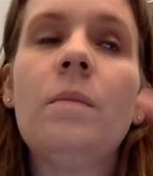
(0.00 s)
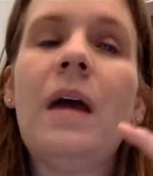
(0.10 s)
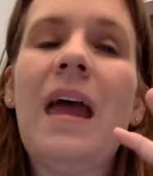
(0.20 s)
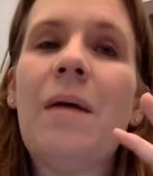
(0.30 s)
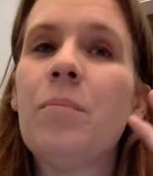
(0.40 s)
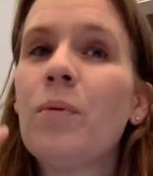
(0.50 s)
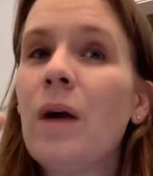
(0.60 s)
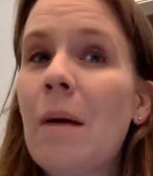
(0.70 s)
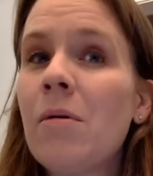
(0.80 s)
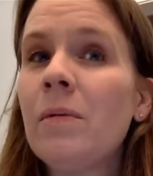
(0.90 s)
am
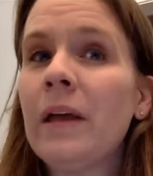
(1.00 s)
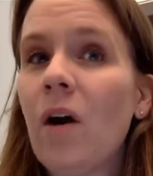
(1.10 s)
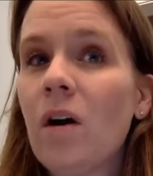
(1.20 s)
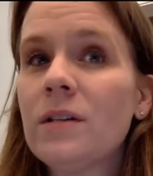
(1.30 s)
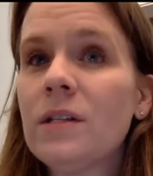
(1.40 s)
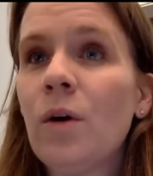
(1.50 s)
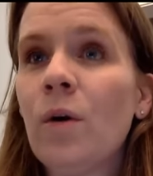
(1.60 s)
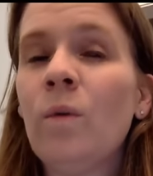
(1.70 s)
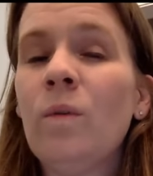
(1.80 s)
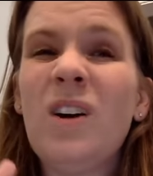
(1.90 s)
probably
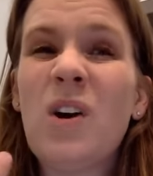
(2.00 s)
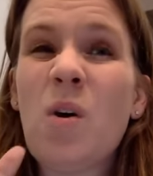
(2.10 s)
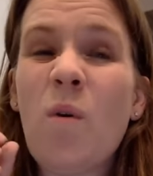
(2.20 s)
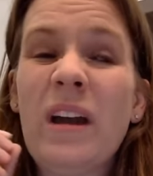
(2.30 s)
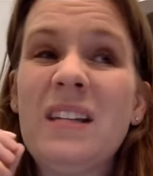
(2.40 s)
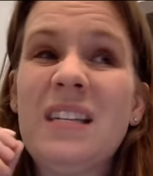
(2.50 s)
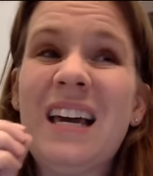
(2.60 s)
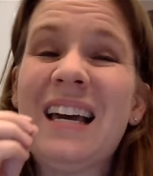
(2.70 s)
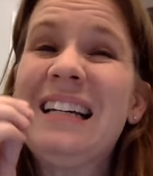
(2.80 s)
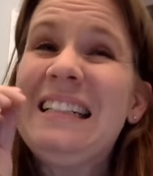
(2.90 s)
also going
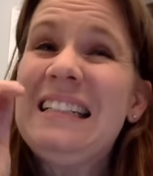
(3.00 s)
to